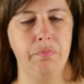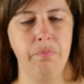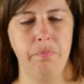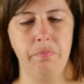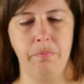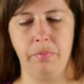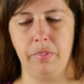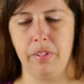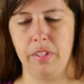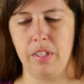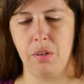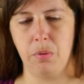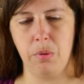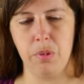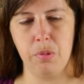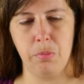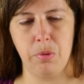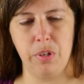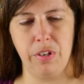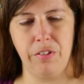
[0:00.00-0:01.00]
It's
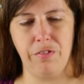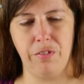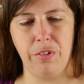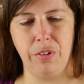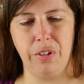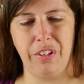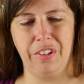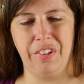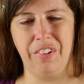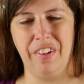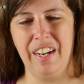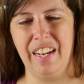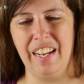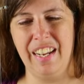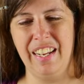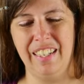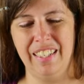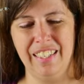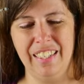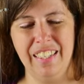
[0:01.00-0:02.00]
almost pretty full
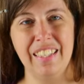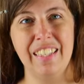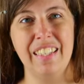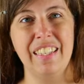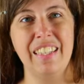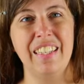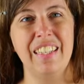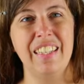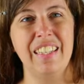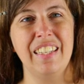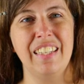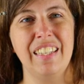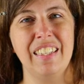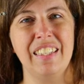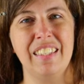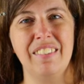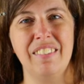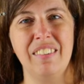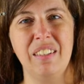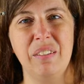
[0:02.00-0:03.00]
already. I'm
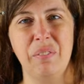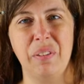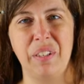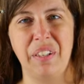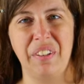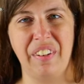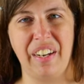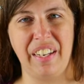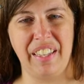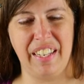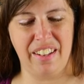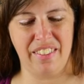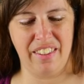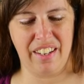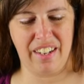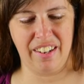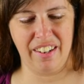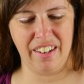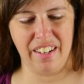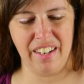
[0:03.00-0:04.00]
gonna put it right down
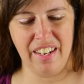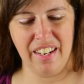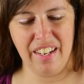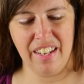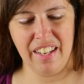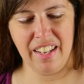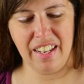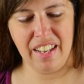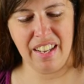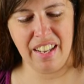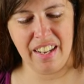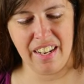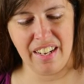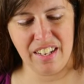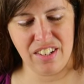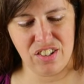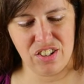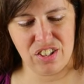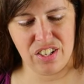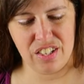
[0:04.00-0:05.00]
there.
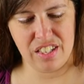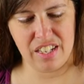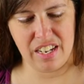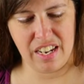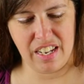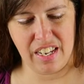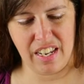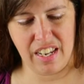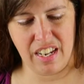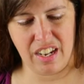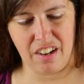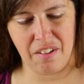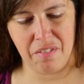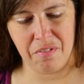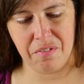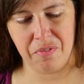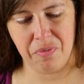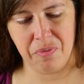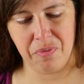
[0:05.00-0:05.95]
He's just taking off.